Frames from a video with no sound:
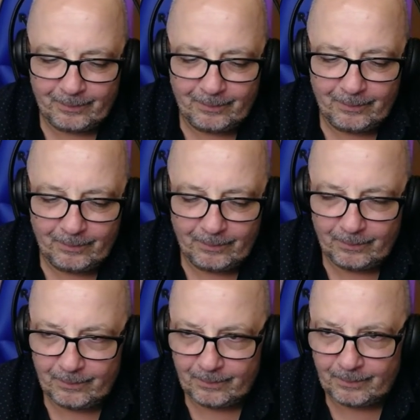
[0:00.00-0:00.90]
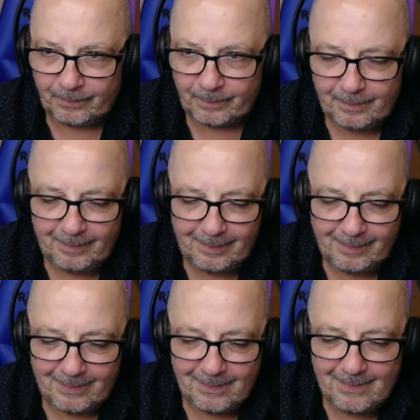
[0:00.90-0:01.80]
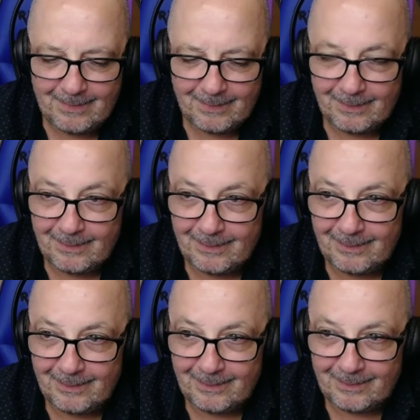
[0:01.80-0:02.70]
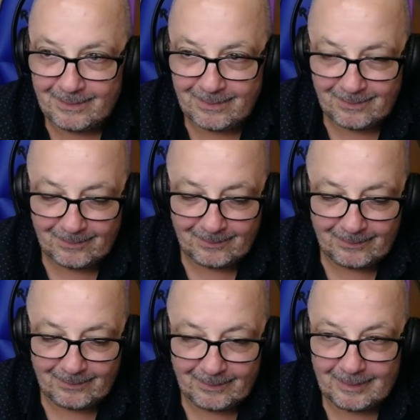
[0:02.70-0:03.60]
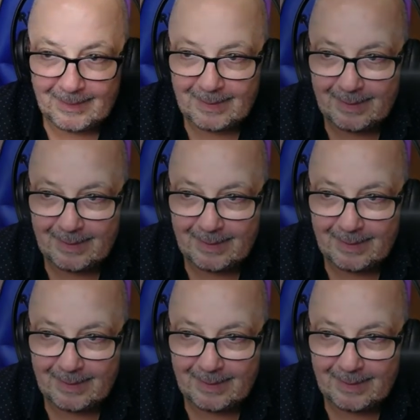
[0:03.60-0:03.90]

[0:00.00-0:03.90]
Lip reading: This person isn't speaking.